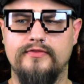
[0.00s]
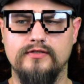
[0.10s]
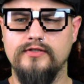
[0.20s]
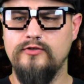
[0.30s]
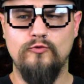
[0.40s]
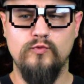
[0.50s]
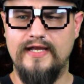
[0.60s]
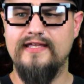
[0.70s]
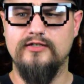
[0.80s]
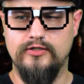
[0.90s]
The Little
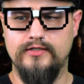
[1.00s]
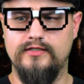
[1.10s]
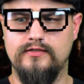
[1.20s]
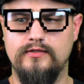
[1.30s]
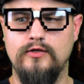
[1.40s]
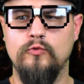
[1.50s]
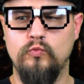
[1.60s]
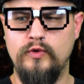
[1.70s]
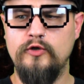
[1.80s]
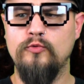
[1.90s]
Red Hood
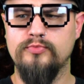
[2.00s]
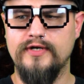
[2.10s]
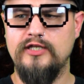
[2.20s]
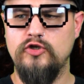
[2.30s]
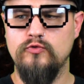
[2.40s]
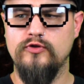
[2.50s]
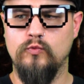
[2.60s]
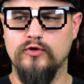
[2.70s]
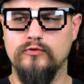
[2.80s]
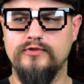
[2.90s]
will bring you
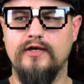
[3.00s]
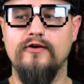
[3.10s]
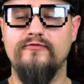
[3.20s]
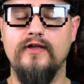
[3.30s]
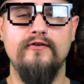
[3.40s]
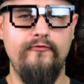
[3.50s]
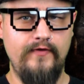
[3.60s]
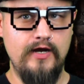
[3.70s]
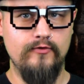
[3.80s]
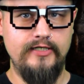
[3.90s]
the world of
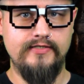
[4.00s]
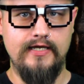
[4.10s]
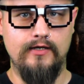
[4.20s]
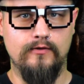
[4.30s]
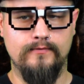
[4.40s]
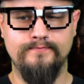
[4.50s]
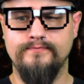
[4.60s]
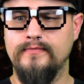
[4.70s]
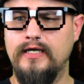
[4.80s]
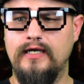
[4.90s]
fairy tale.
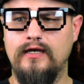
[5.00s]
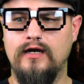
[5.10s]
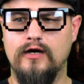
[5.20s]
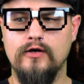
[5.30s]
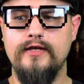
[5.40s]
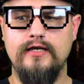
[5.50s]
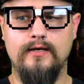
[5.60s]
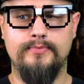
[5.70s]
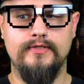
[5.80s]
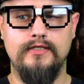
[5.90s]
Hurry
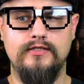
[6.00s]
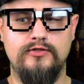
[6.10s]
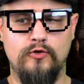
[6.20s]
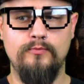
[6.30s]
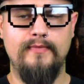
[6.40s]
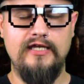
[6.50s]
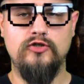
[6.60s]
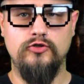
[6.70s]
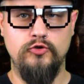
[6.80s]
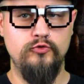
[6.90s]
up, don't
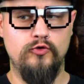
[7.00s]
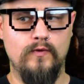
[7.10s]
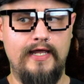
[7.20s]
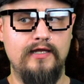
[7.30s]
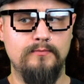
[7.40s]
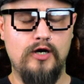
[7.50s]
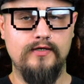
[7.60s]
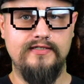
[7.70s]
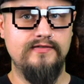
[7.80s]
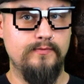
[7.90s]
make you
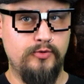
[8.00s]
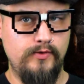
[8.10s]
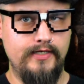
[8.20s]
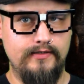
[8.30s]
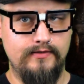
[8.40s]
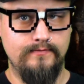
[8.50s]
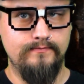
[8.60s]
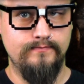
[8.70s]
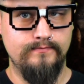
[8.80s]
grandma disappointed.